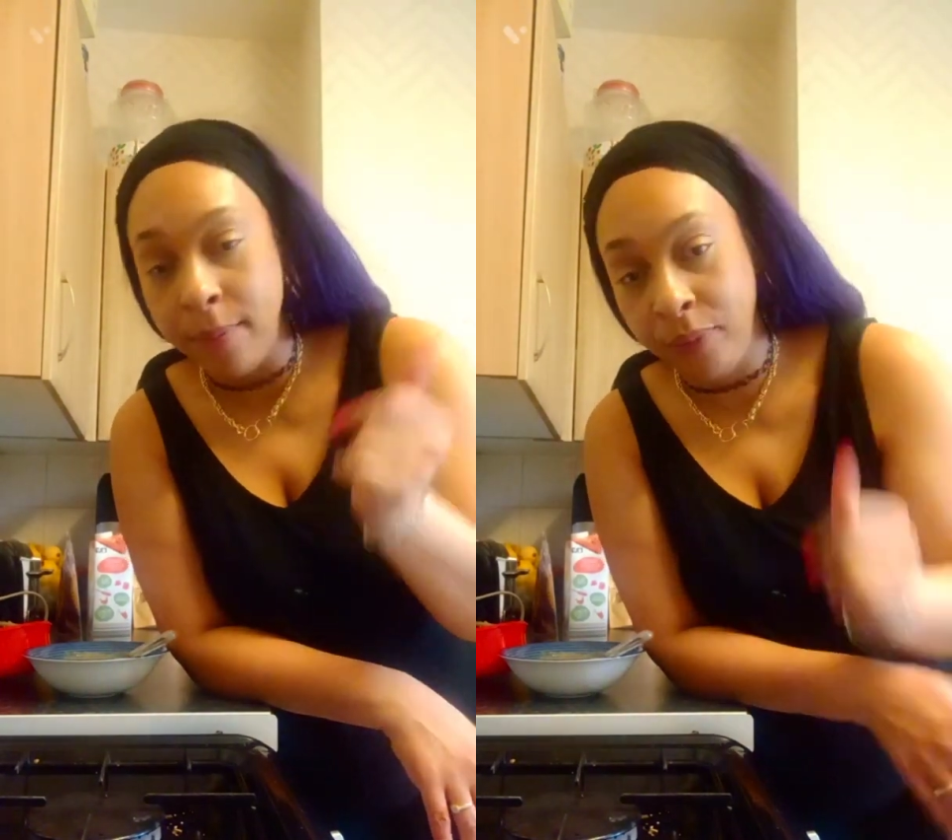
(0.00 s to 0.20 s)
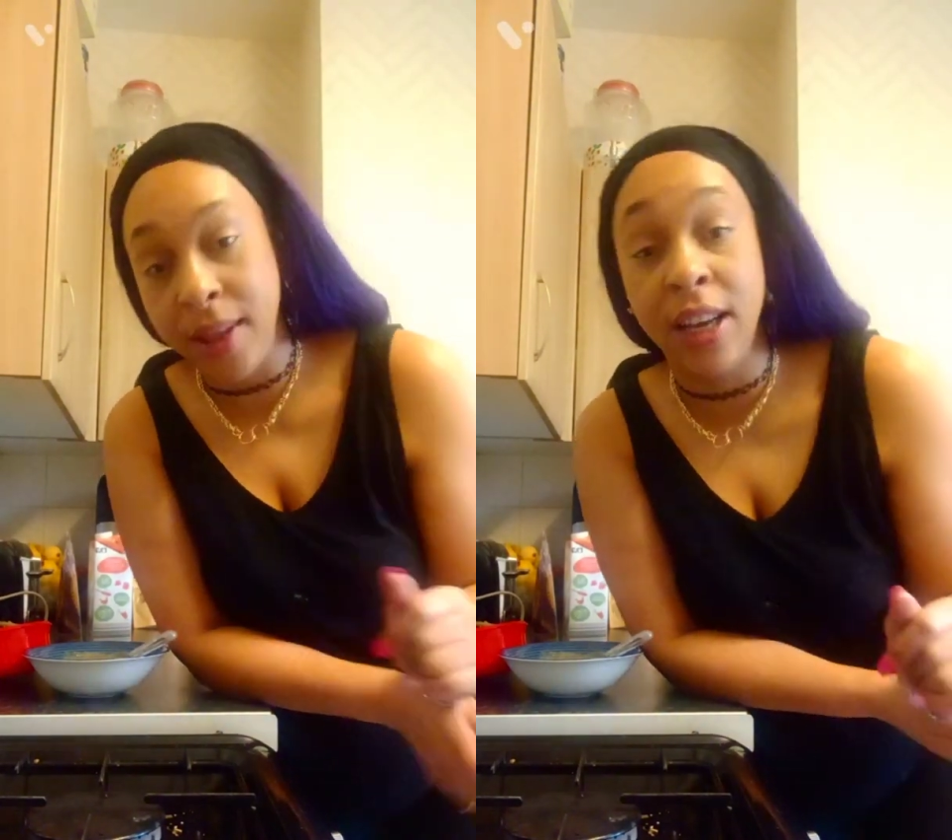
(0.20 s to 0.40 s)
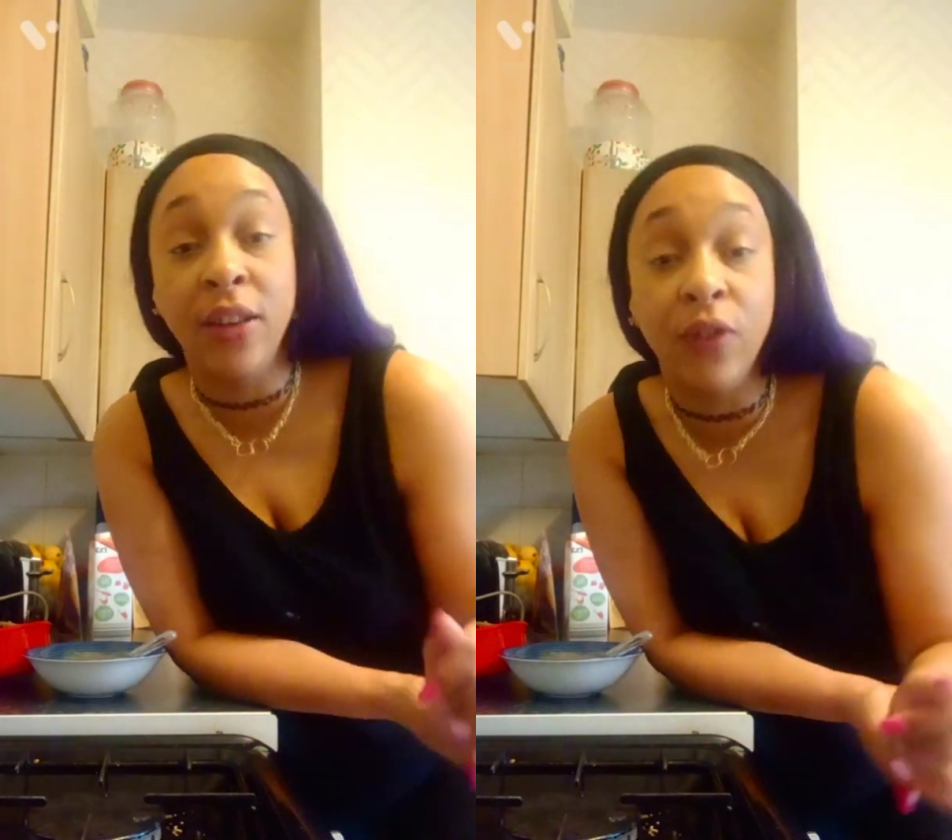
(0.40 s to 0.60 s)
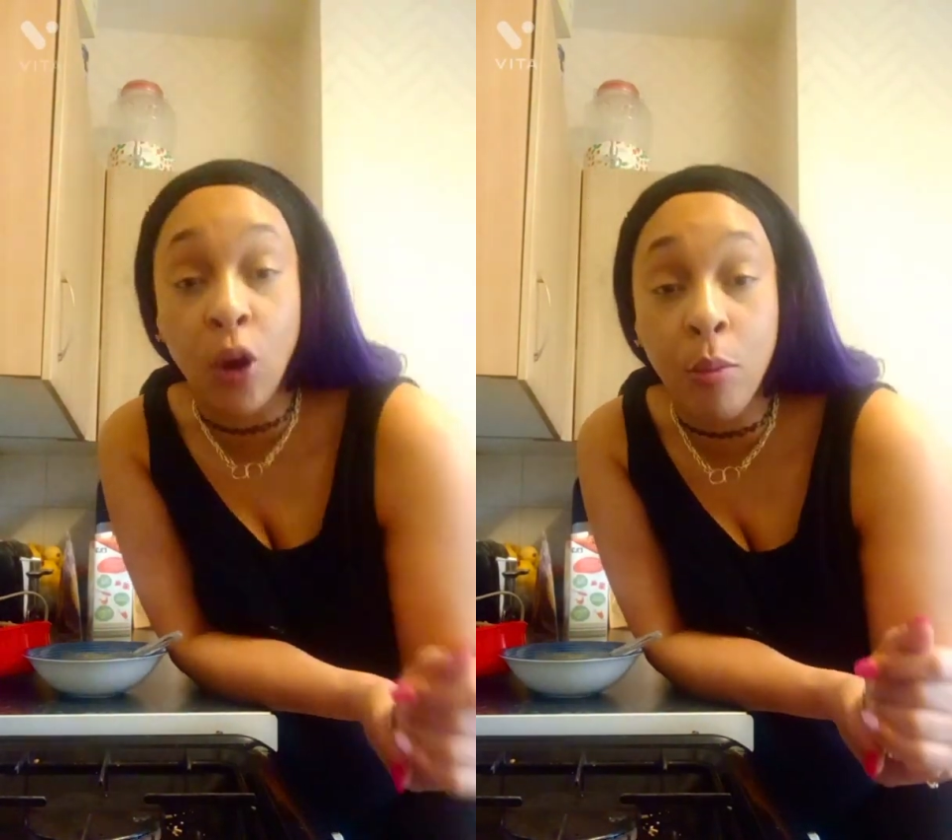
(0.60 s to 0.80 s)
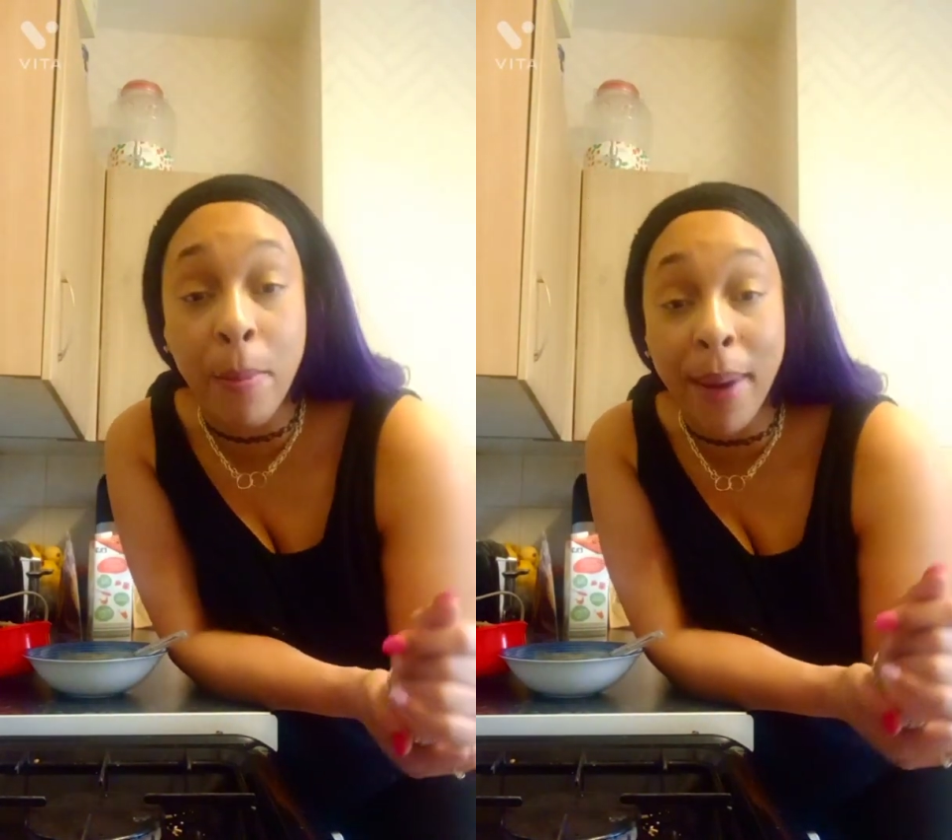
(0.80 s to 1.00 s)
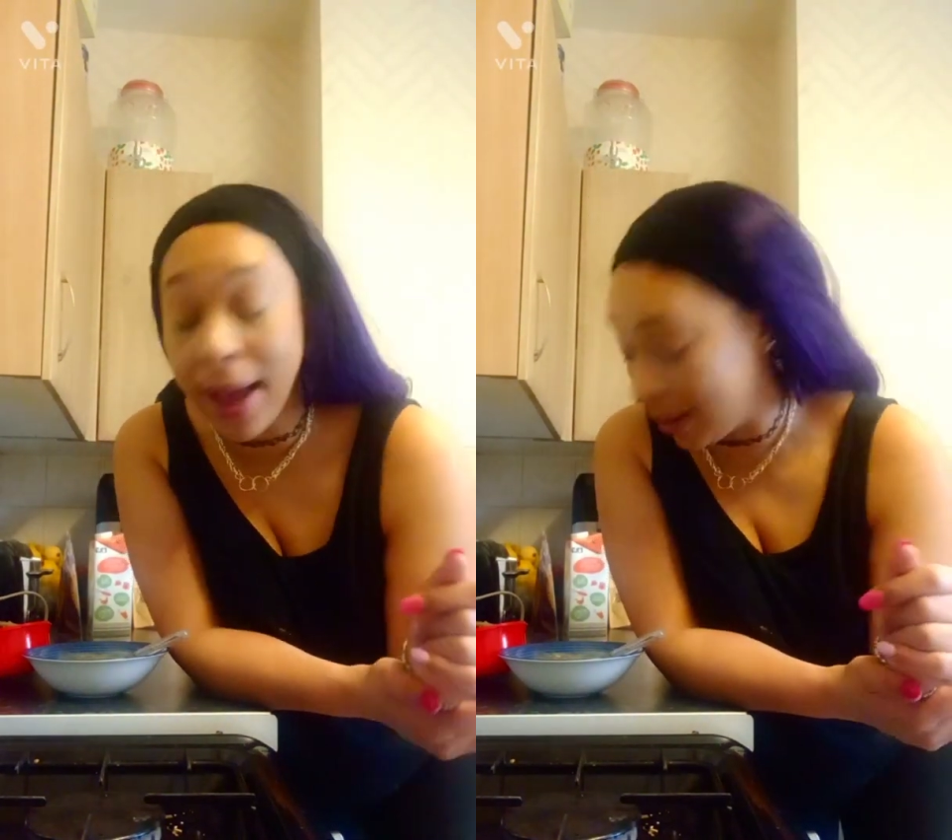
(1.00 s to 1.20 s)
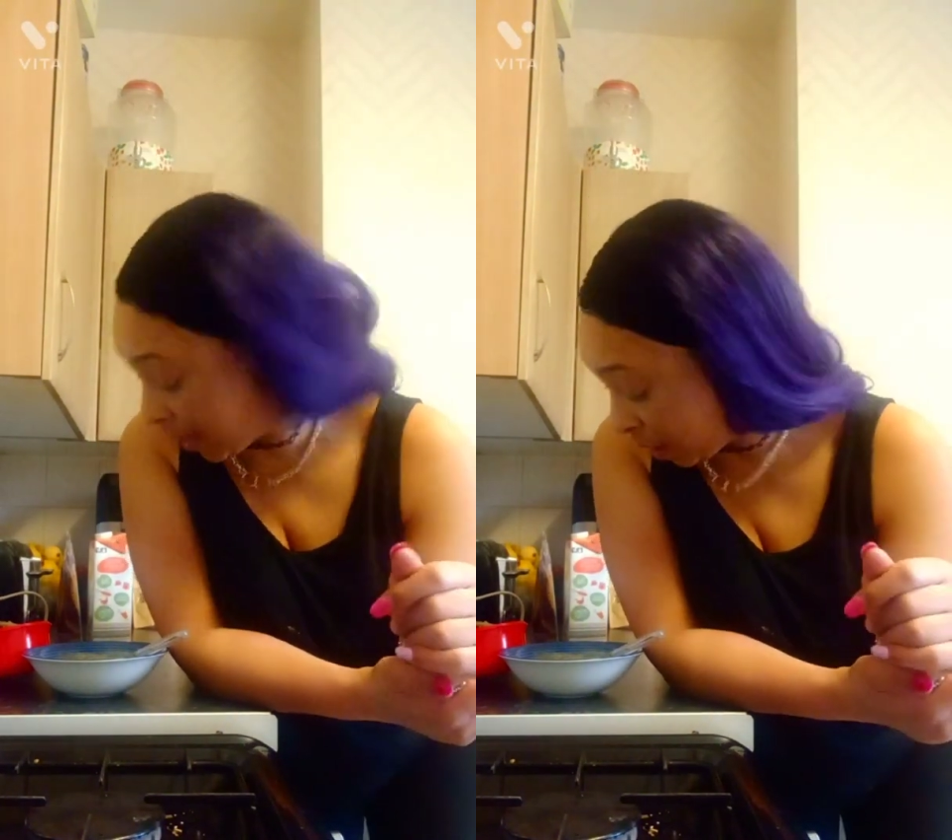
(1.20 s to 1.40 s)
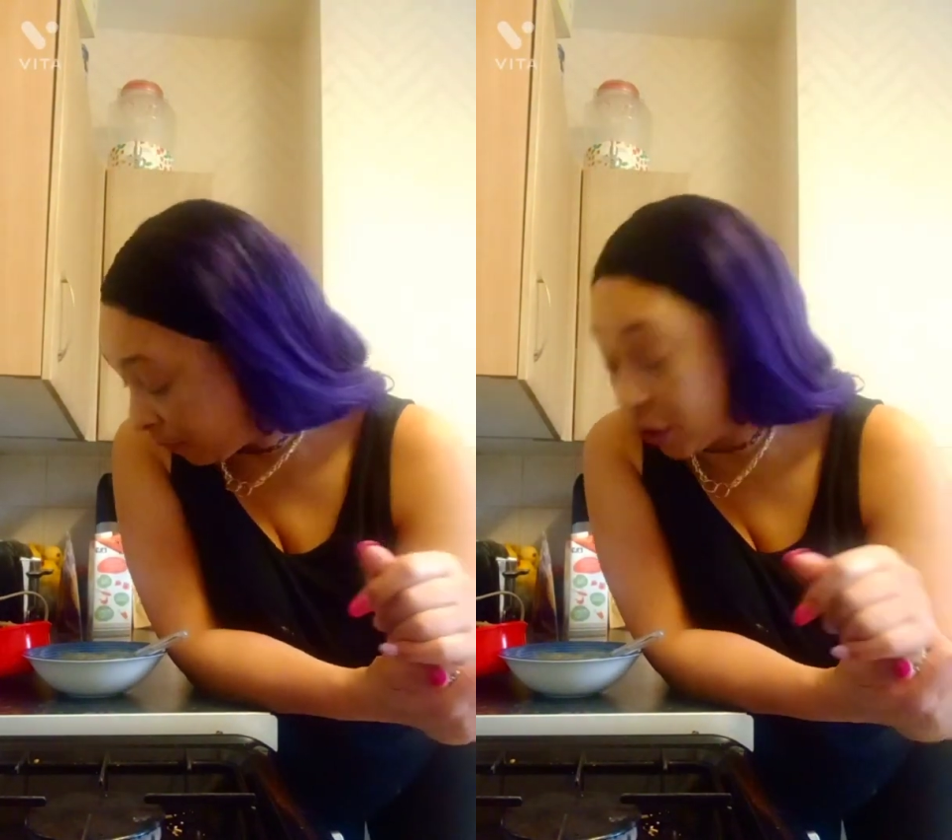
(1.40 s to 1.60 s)
Thank you for coming back.
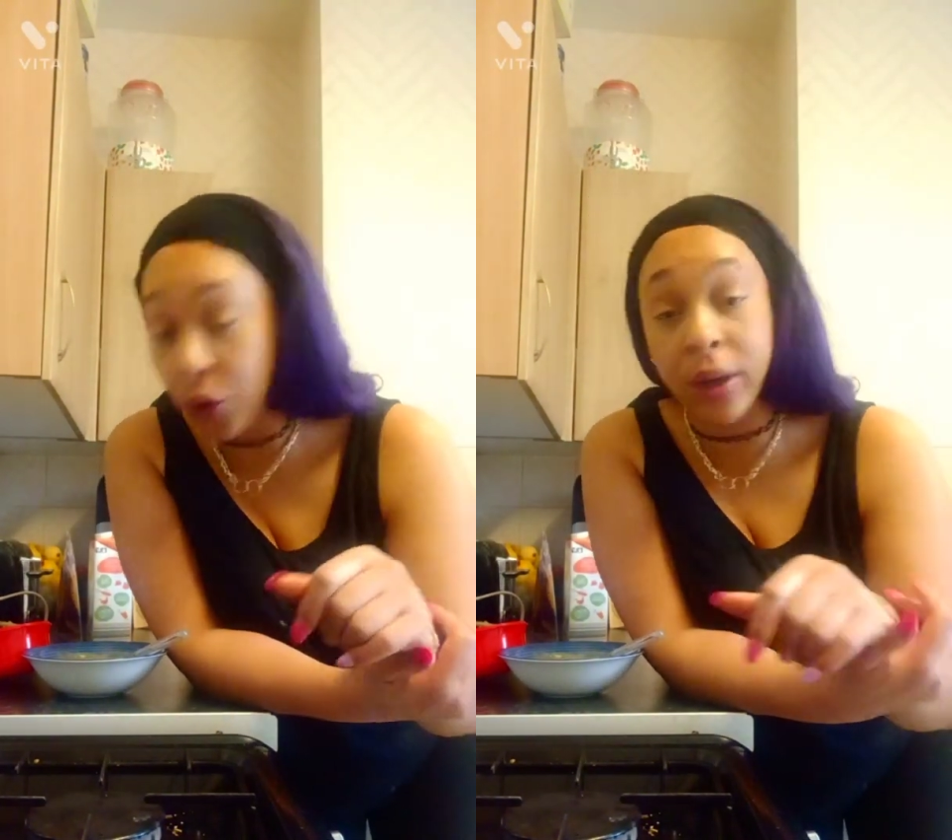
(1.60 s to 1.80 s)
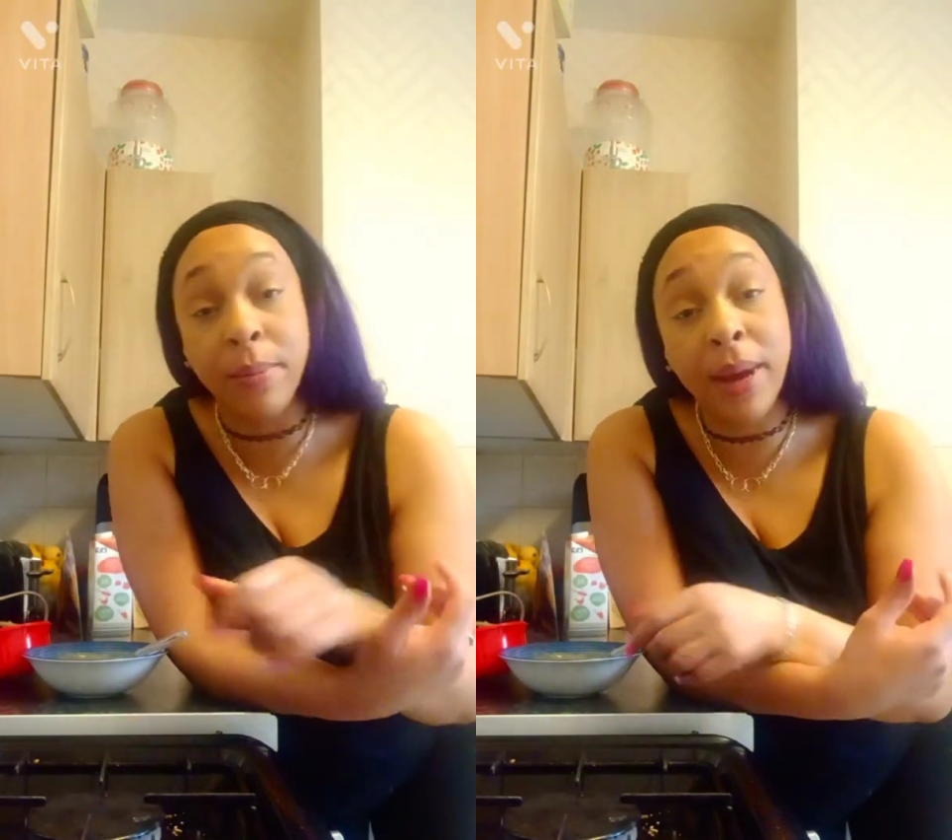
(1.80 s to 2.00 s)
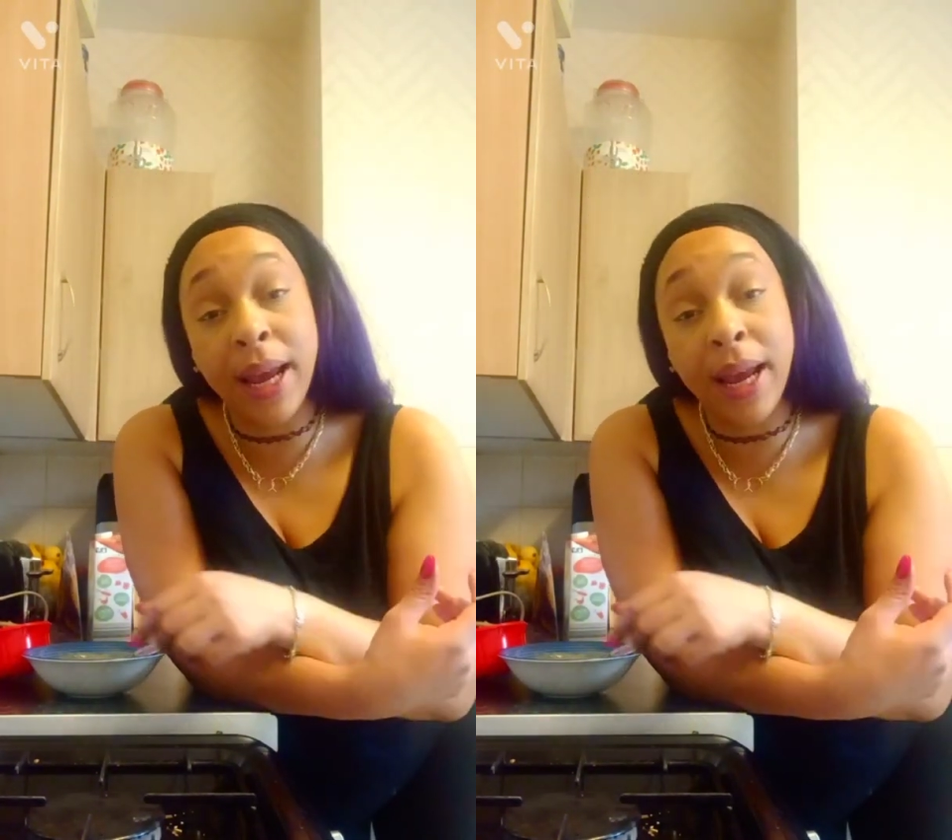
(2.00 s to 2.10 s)
Thank you for joining me.